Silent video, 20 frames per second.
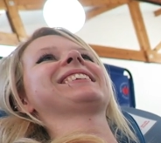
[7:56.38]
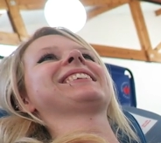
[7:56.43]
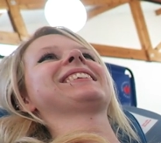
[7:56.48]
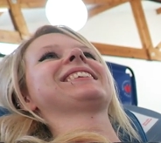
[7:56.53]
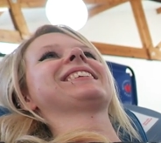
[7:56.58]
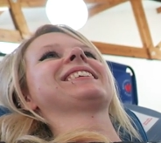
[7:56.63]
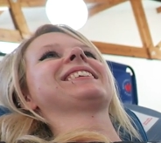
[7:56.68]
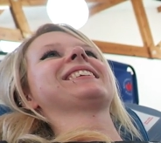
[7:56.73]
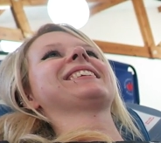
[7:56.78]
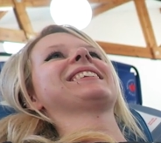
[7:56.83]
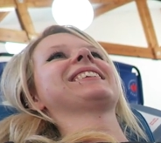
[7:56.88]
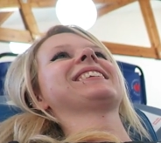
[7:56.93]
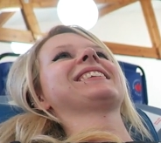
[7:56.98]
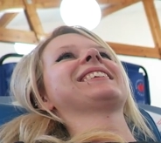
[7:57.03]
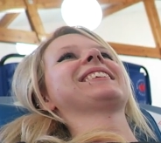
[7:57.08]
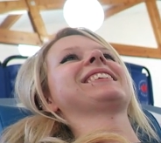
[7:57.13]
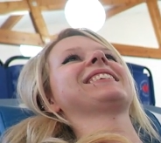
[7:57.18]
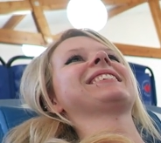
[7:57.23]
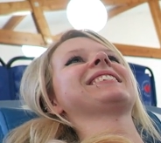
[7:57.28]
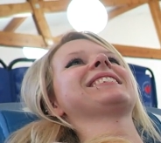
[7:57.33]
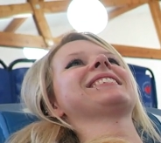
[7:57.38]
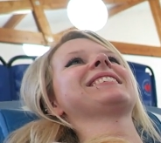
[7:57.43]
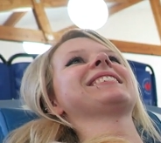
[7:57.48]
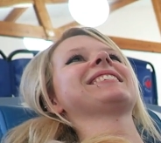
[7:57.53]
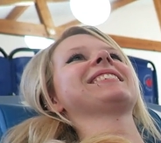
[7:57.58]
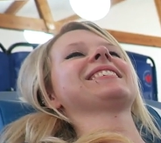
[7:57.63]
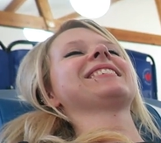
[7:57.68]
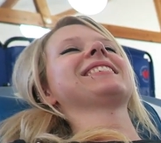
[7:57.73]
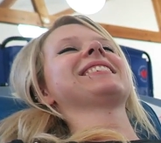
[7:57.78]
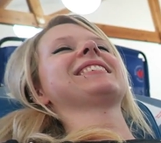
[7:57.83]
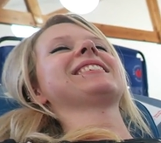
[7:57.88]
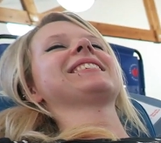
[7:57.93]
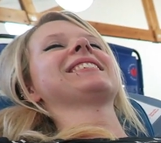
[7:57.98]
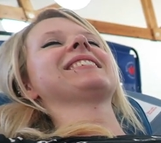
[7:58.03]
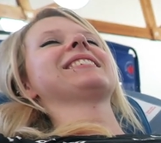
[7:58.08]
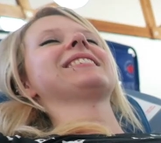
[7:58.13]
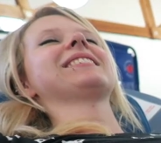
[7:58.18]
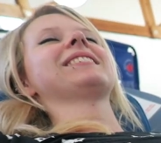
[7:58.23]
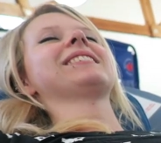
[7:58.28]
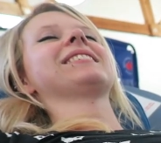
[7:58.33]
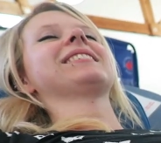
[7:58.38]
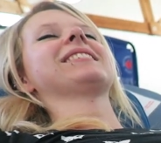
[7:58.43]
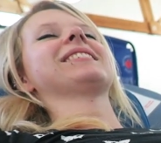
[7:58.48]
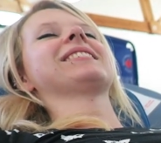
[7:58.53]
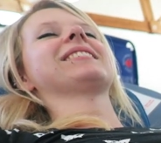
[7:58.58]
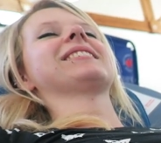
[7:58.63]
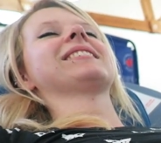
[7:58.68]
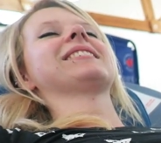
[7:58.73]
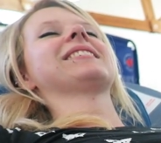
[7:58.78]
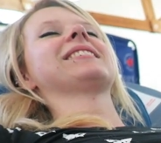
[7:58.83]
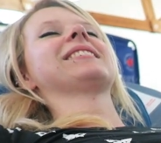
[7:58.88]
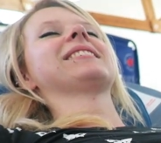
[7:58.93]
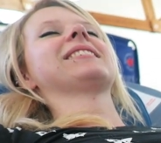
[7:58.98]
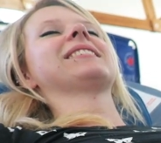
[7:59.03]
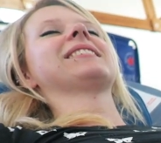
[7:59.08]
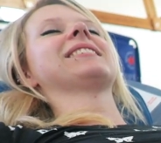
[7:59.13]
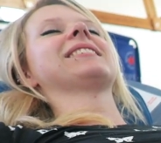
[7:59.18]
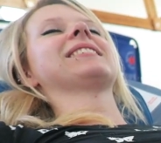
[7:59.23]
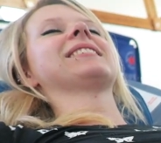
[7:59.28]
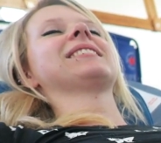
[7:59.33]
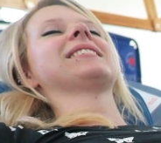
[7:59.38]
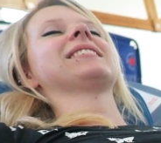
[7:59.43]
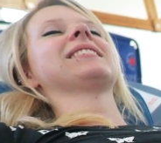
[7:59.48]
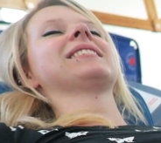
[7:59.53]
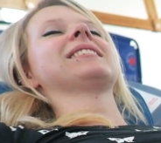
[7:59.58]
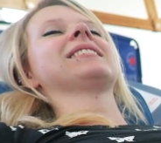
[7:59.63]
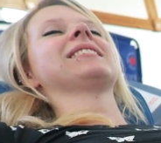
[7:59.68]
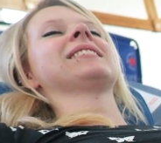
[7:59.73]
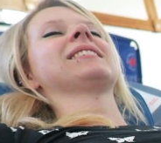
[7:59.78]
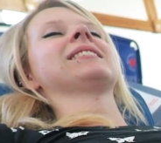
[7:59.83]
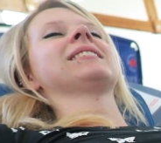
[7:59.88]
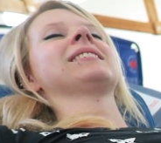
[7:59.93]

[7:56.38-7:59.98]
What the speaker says: No one is speaking in this clip.